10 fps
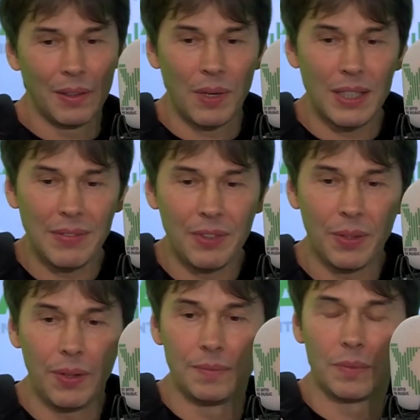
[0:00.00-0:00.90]
Whereas if
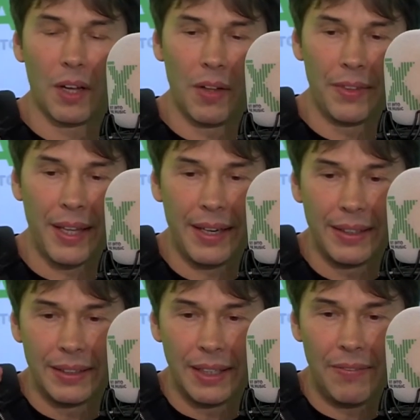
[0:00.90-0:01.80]
you're
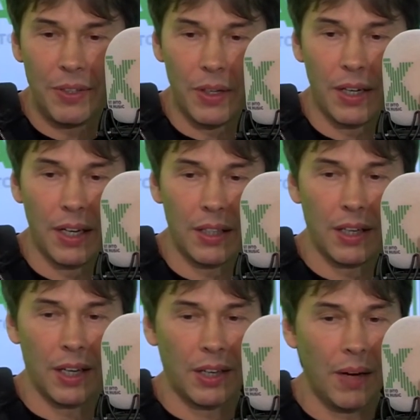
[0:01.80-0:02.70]

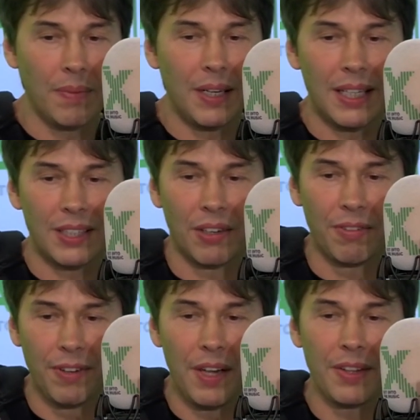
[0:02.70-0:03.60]
a communist or
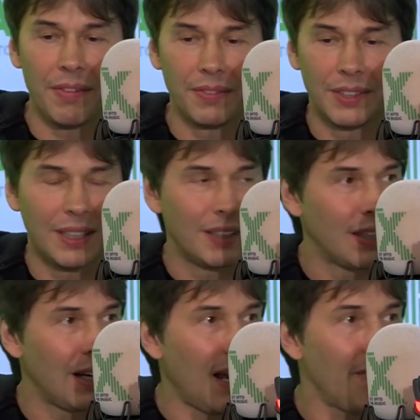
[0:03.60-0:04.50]
further to
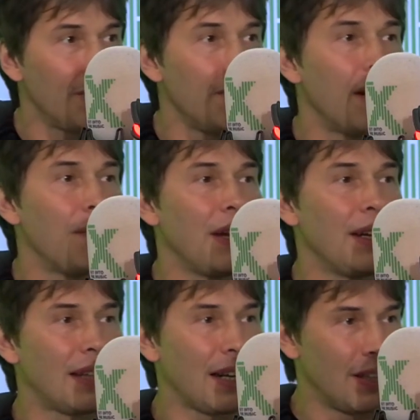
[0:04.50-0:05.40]
the left, you might
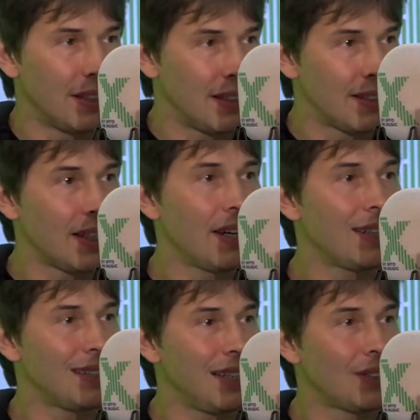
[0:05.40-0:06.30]
think that
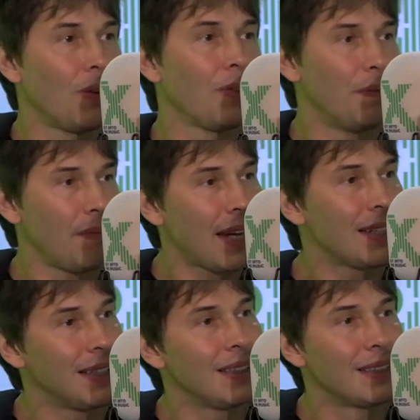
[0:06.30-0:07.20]
society is all that
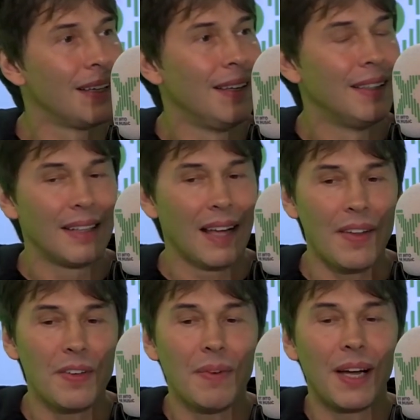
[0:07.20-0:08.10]
matters,
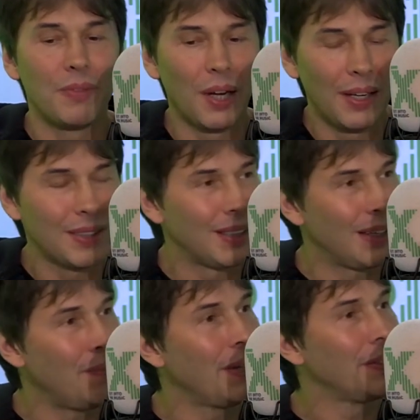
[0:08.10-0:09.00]
and you might
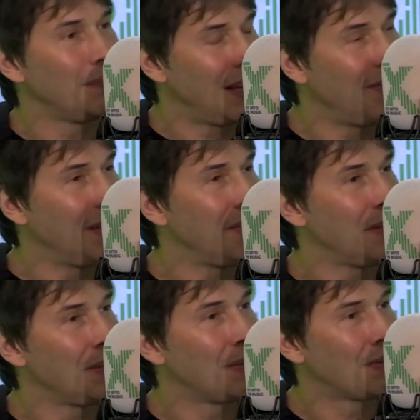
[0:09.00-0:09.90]
reluctantly build a bit of
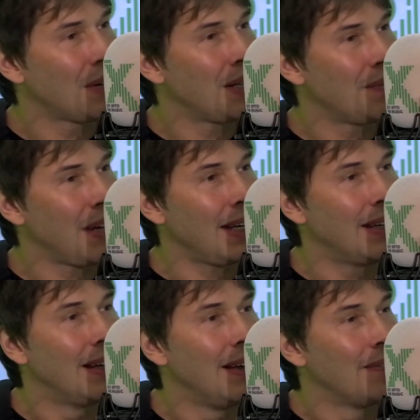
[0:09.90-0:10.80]
individual freedom
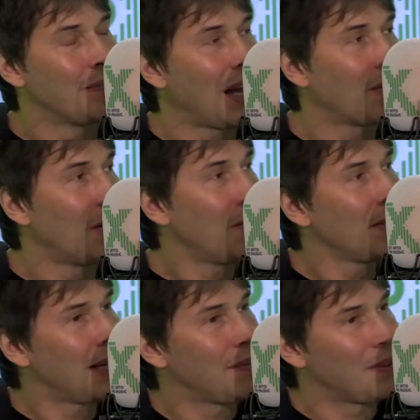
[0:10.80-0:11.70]
in. And what
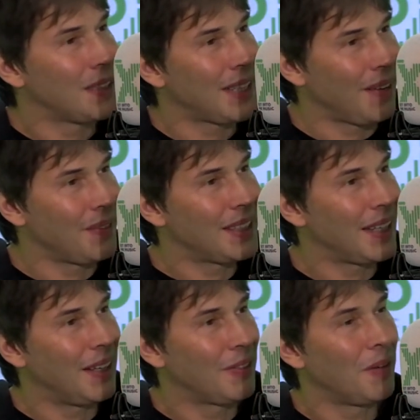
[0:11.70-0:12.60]
Oppenheimer was saying with this
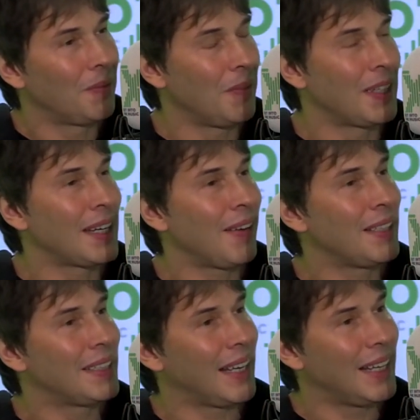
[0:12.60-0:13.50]
idea of
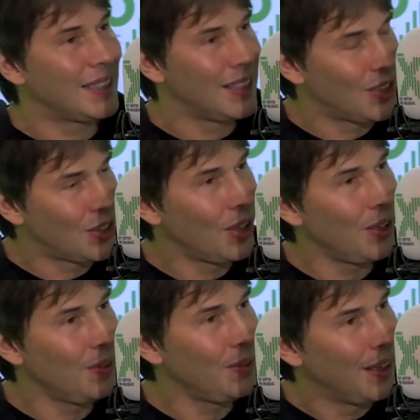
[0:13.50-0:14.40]
complementarity is the
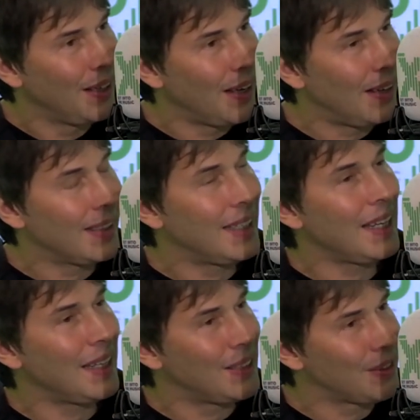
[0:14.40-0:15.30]
two
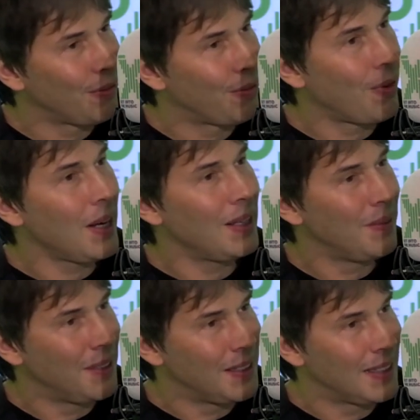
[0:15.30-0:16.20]
ideas of
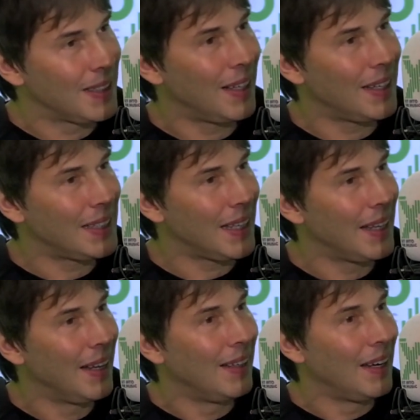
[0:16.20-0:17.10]
freedom and
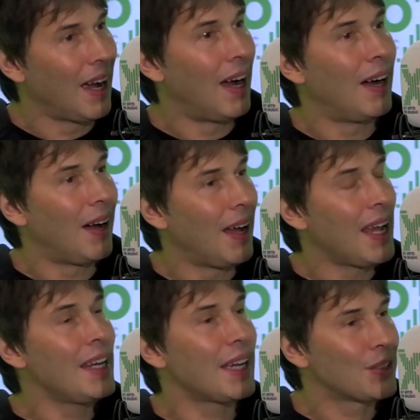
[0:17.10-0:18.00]
society are
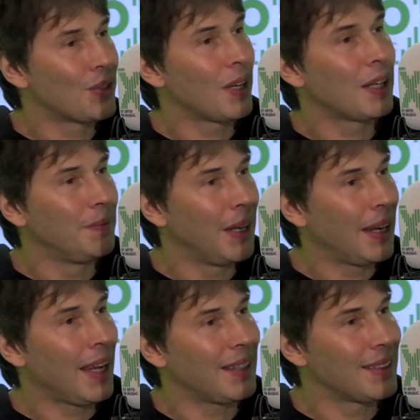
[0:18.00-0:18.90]
inextricably
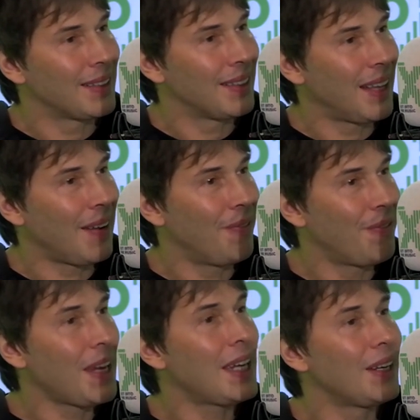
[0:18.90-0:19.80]
linked. They
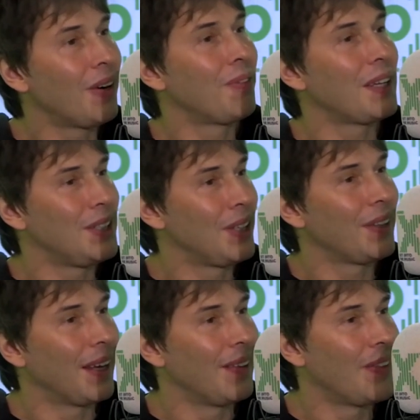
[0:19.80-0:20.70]
feed off each
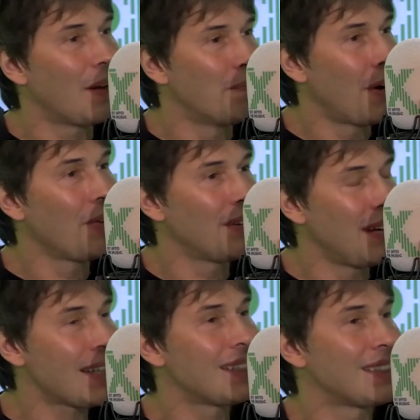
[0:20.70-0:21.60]
other. They are both
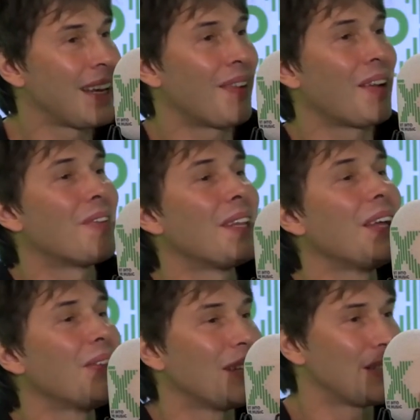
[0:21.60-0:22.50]
necessary for
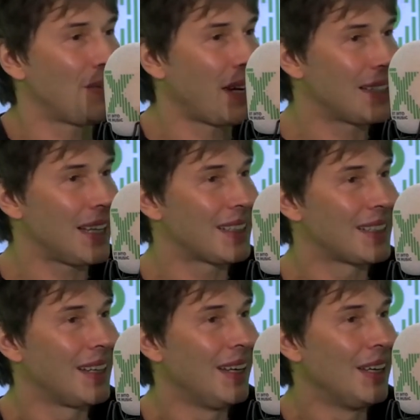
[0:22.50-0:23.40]
the other to
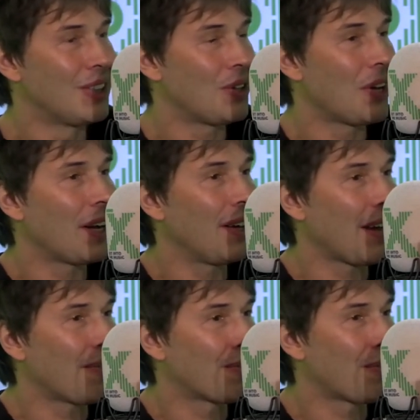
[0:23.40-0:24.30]
exist. Mm. So you can't
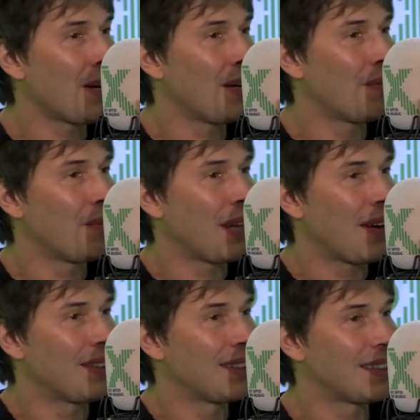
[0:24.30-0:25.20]
have freedom
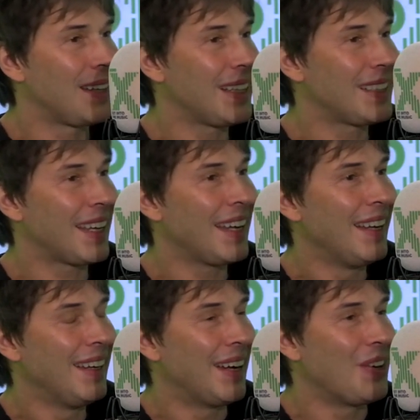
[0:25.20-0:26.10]
without a society,
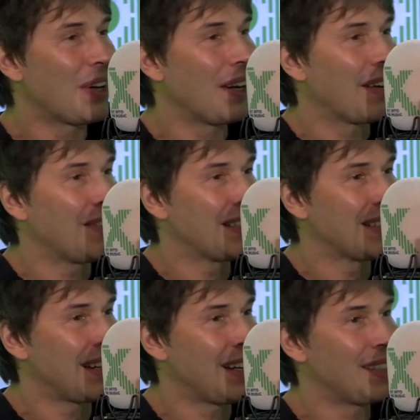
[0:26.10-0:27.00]
and you can't have a
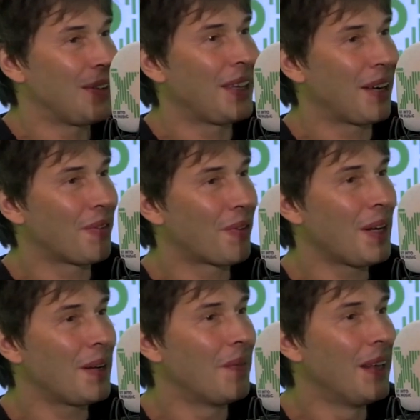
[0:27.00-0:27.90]
society without
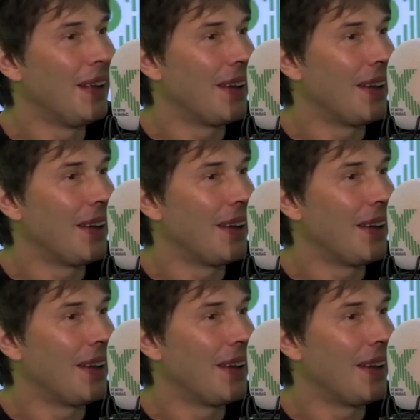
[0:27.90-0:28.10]
freedom.